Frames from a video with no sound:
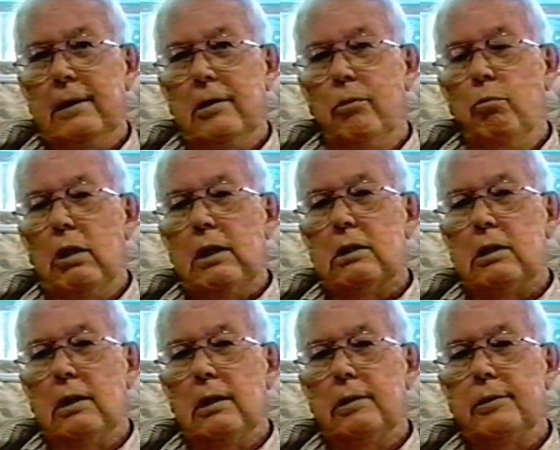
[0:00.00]
But
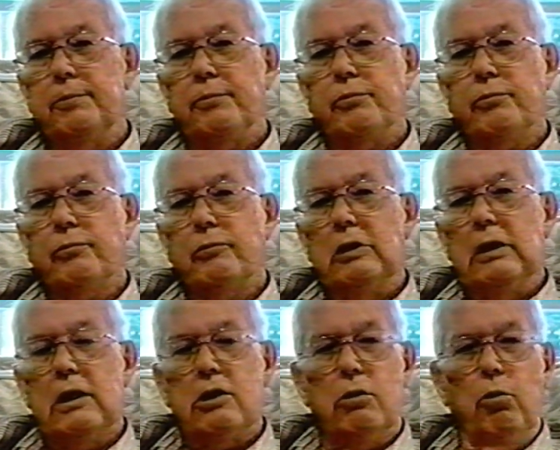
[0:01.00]
that's
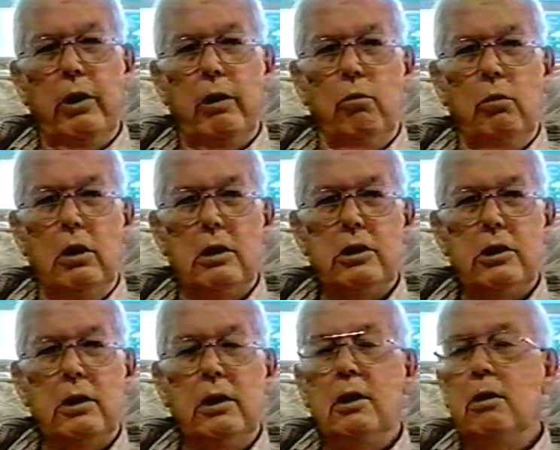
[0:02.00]
the way it was.
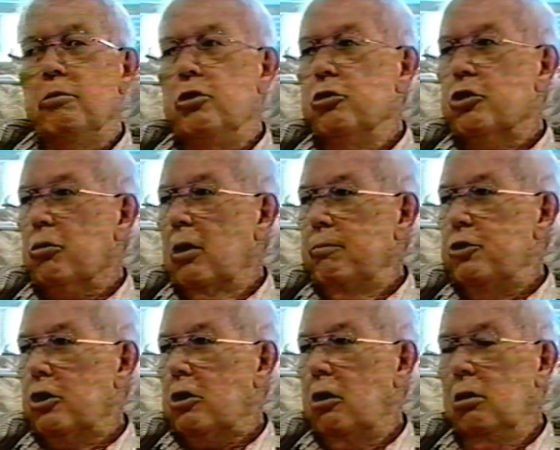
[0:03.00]
You scrubbed your
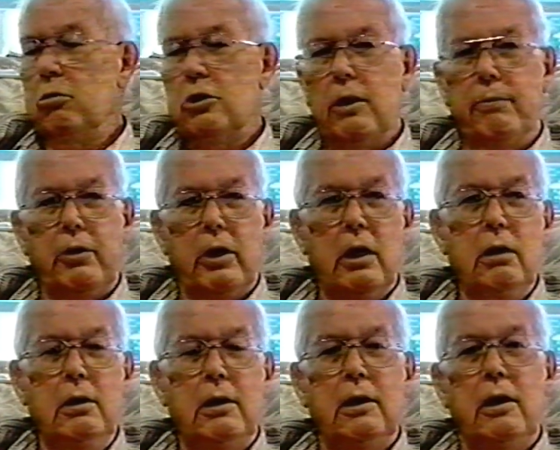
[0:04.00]
clothes up there,
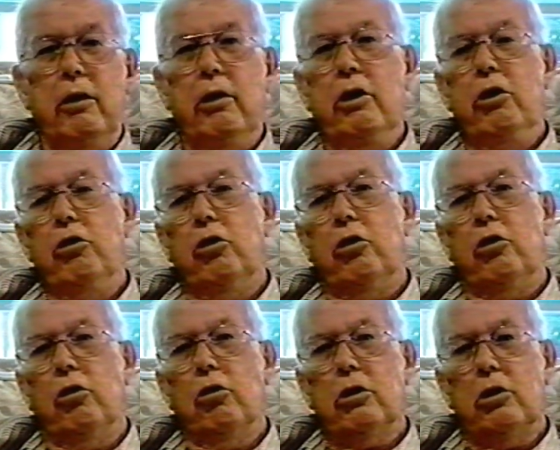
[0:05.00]
and then you
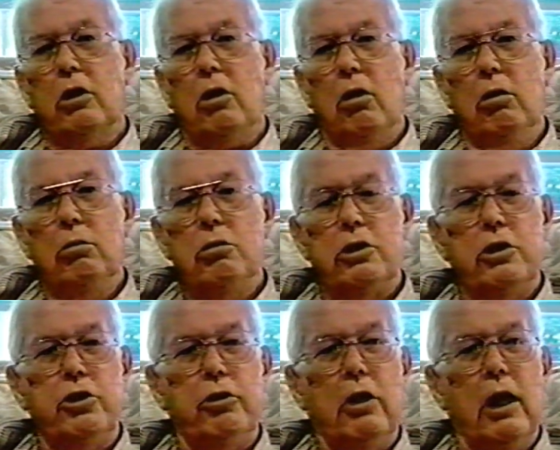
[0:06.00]
took the clothes that
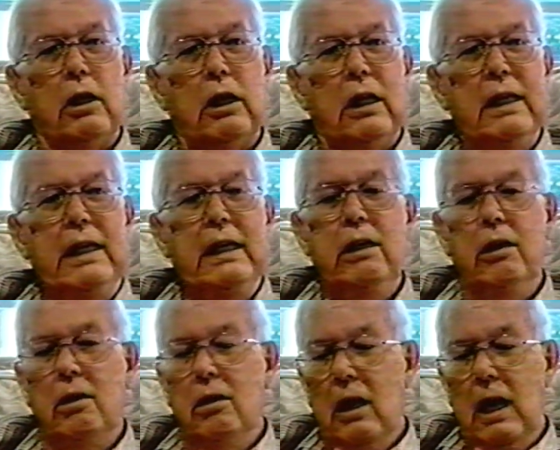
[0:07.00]
you got clean
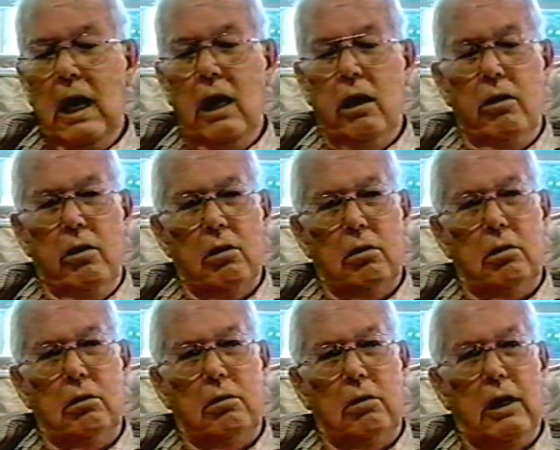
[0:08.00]
out of your
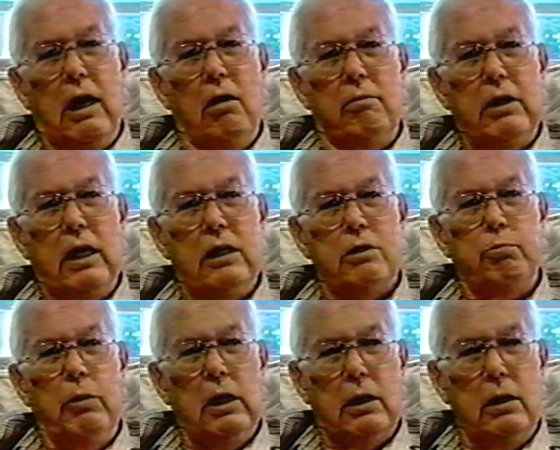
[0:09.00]
galvanized
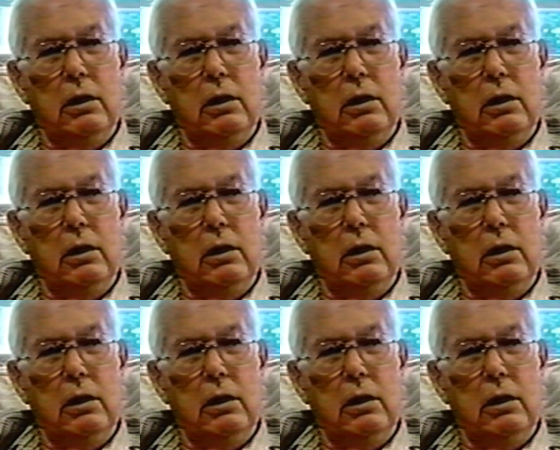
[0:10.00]
bucket,